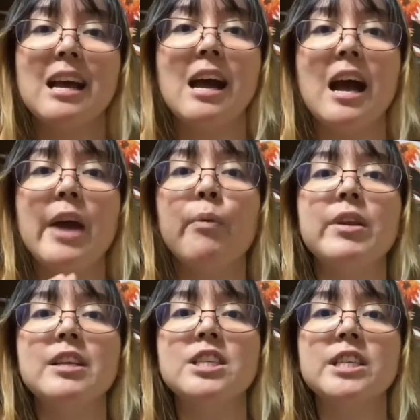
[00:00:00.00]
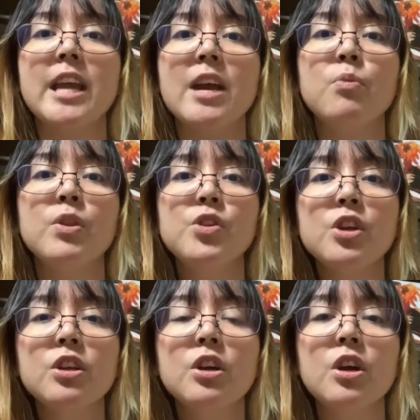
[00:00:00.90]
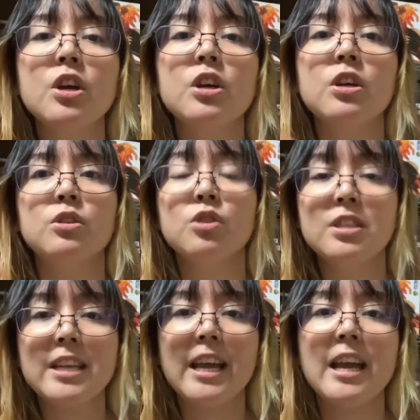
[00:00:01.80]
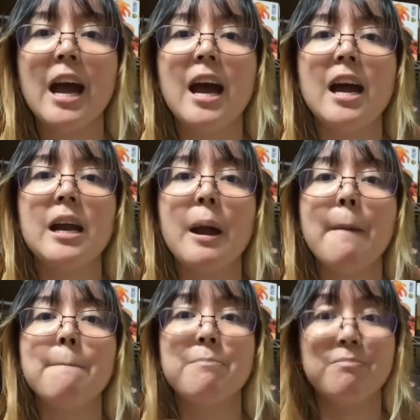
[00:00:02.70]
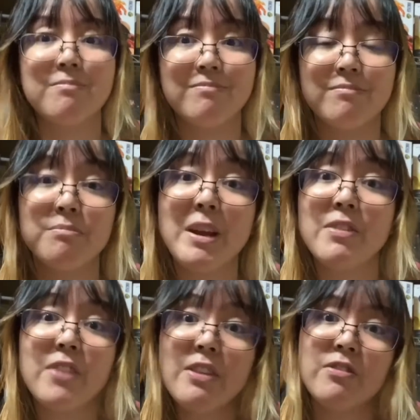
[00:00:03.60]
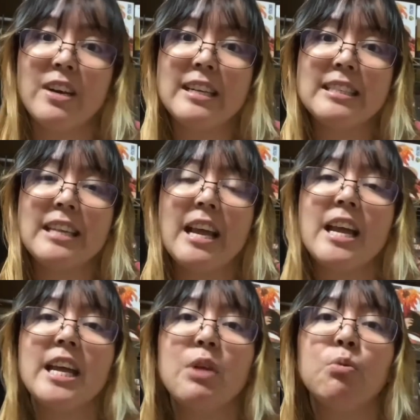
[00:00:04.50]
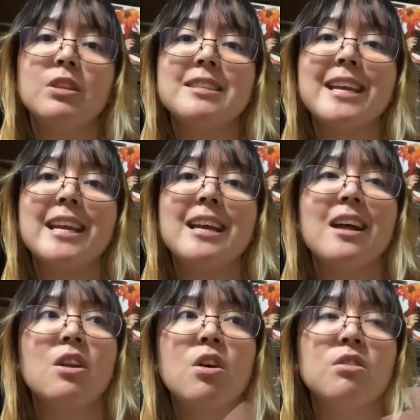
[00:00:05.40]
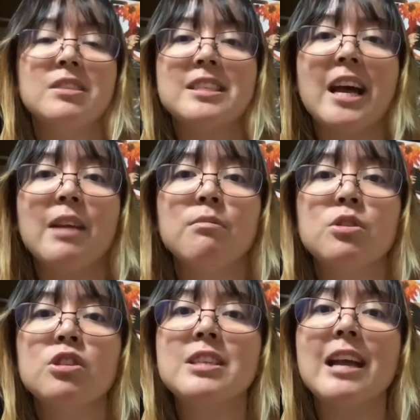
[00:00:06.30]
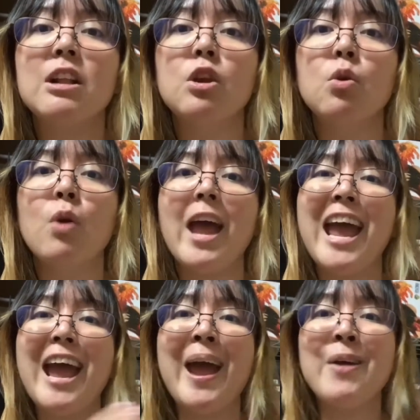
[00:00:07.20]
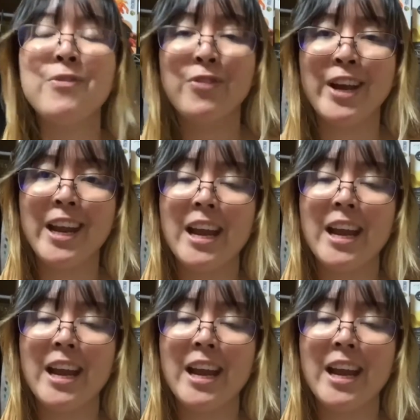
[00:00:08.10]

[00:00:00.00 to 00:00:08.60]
I want to share with you today are my favorites. It will take a long time to tell you every